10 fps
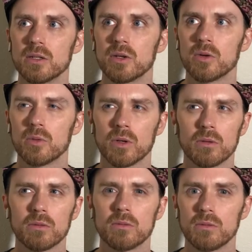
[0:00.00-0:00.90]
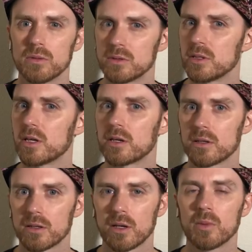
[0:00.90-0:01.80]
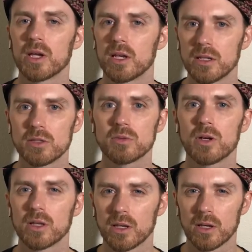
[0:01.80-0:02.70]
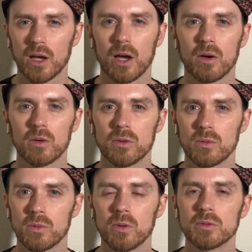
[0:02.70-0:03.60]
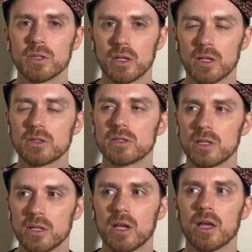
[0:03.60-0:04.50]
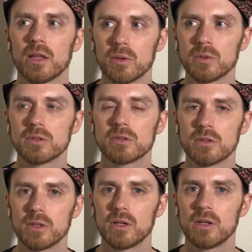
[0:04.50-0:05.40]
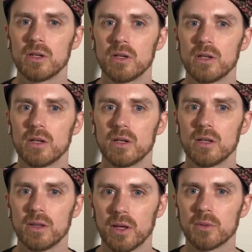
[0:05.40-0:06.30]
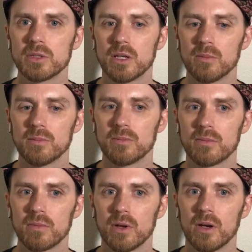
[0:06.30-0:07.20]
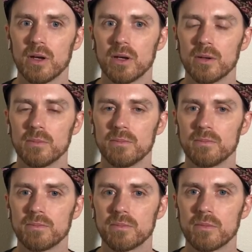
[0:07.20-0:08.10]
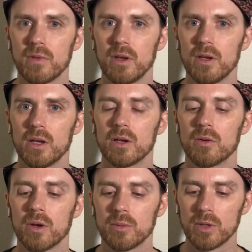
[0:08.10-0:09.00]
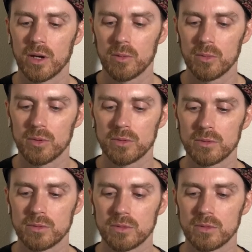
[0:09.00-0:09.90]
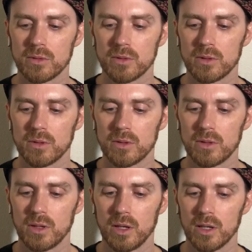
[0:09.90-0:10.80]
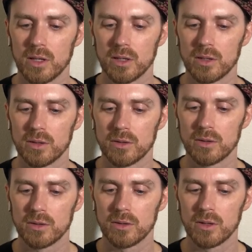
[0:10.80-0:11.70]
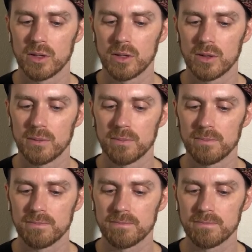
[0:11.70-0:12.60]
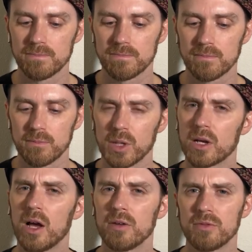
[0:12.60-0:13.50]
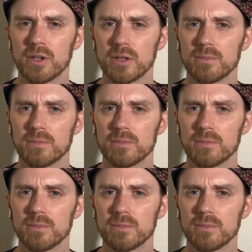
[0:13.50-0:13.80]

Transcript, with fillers: you know, what, was like, am I getting this right? Like how, what was he like? she said, yeah, that was, that was him. Um, incredibly humble and um, but confident.